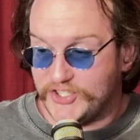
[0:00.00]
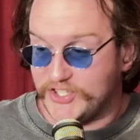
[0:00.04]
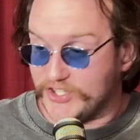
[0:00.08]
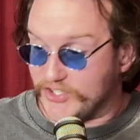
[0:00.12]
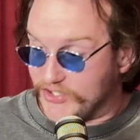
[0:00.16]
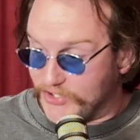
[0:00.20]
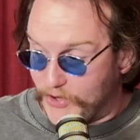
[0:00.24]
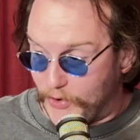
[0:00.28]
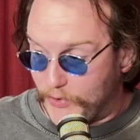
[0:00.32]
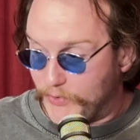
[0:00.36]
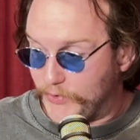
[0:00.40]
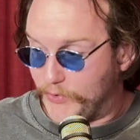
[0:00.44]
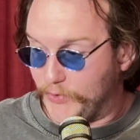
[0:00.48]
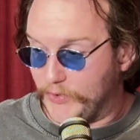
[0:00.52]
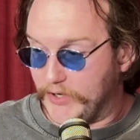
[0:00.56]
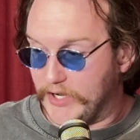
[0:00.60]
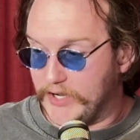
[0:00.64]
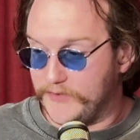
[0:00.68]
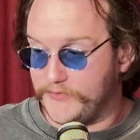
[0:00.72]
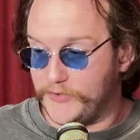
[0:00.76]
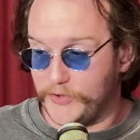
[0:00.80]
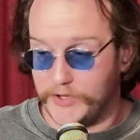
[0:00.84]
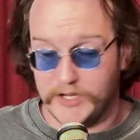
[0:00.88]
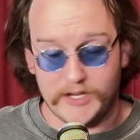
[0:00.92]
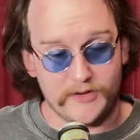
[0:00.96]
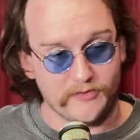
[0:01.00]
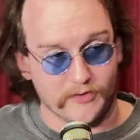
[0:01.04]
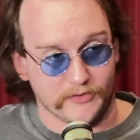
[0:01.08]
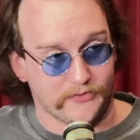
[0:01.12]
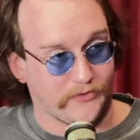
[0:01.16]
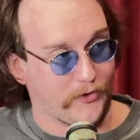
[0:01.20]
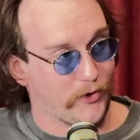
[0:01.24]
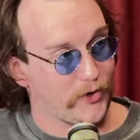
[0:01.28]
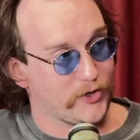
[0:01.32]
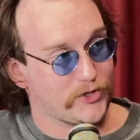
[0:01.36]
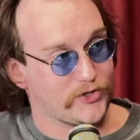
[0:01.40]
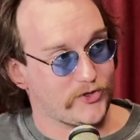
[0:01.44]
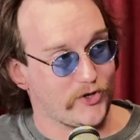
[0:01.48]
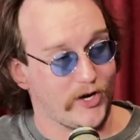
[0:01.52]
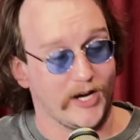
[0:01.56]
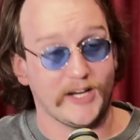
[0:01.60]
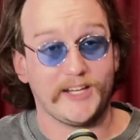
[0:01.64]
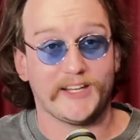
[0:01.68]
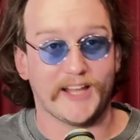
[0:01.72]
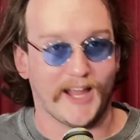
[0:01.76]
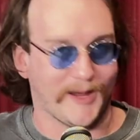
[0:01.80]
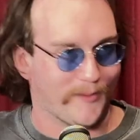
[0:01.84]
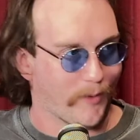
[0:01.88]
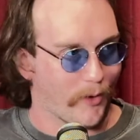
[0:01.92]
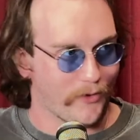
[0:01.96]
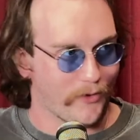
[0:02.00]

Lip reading: so good, and if you can give it first strike, game